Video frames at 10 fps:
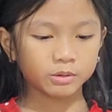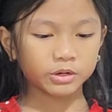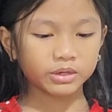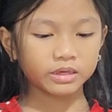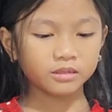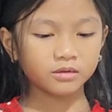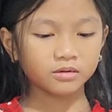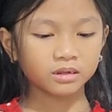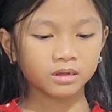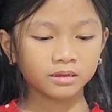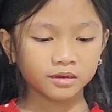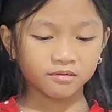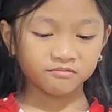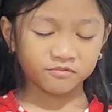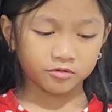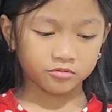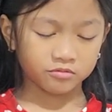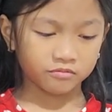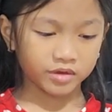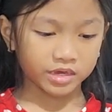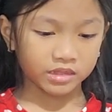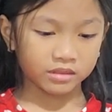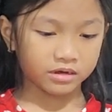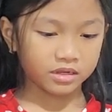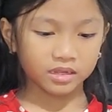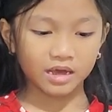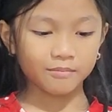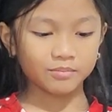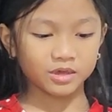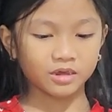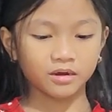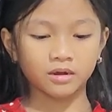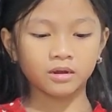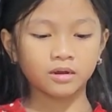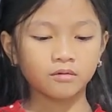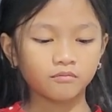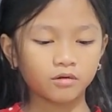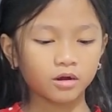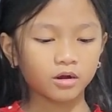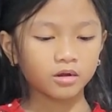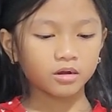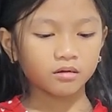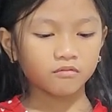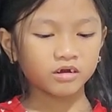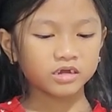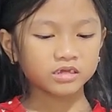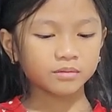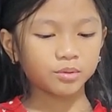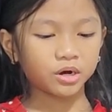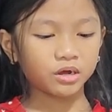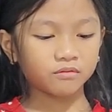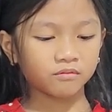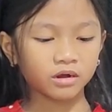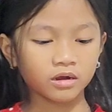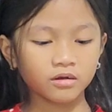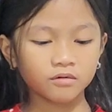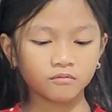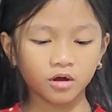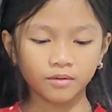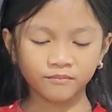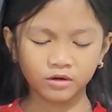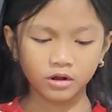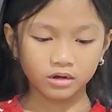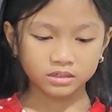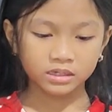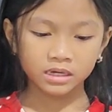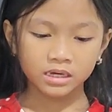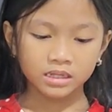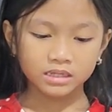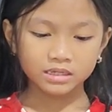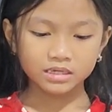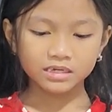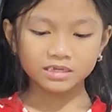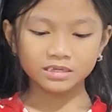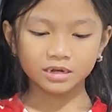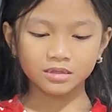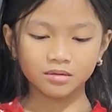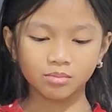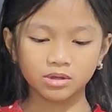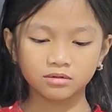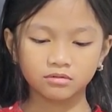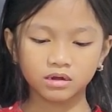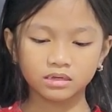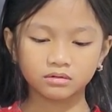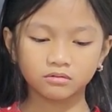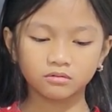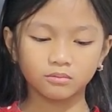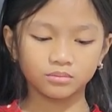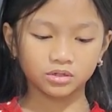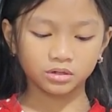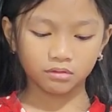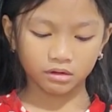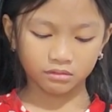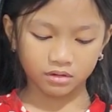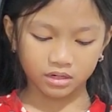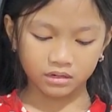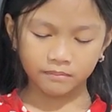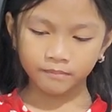Sparky looked confused. We could not nap here. Where's the pond? Where are the warm rocks? This is not the best restroom, Joe agreed.